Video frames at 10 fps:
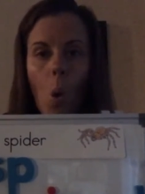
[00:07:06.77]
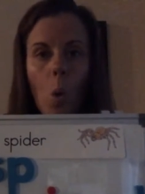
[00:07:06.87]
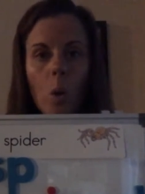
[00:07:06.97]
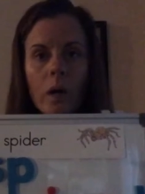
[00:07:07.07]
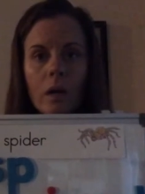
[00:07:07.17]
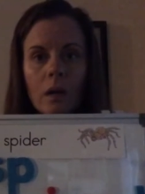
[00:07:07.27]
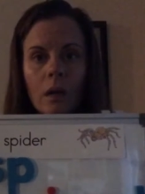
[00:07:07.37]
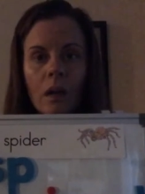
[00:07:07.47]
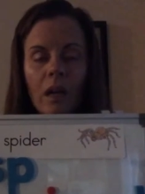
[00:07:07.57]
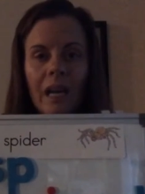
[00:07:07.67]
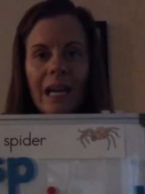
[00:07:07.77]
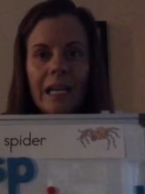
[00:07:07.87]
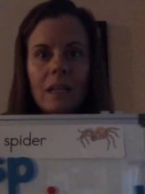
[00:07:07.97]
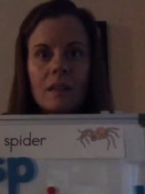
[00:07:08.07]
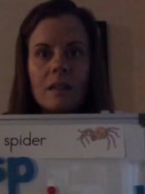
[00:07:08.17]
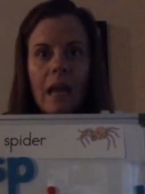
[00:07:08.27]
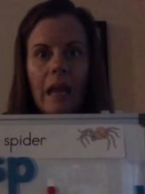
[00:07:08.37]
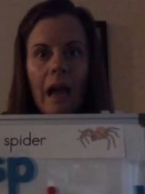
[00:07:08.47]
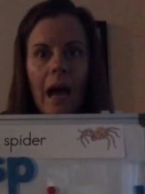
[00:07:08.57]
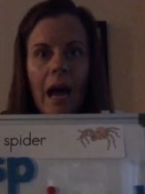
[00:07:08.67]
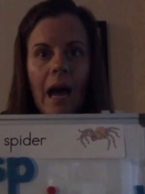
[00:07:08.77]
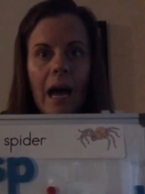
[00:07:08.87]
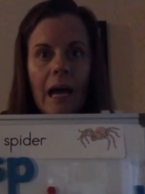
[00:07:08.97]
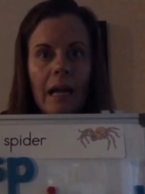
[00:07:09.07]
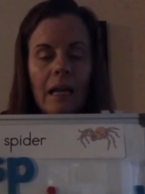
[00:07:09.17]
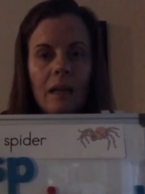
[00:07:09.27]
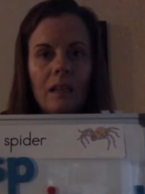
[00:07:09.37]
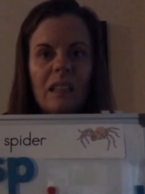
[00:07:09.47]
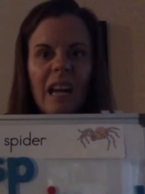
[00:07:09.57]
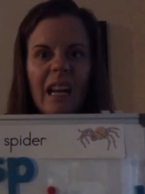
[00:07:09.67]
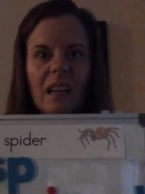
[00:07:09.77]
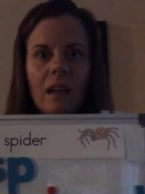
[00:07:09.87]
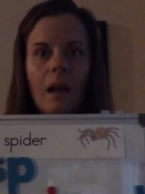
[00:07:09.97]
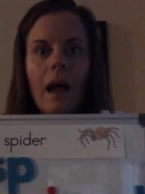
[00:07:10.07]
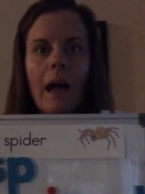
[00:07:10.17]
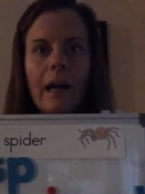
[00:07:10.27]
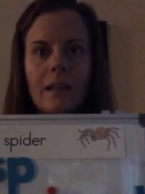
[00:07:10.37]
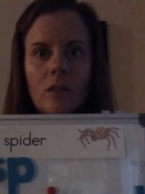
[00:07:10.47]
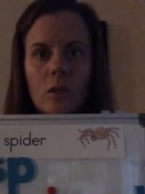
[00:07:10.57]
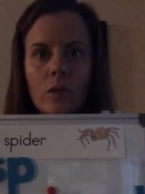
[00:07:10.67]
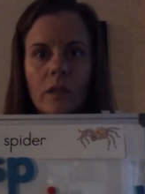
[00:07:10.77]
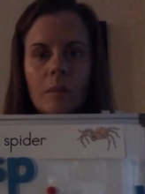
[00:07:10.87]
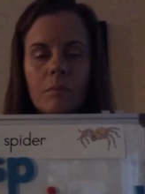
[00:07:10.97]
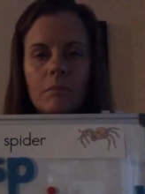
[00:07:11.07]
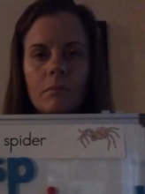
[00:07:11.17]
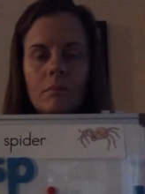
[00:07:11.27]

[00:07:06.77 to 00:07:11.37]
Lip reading: or it can say I, like ice cream.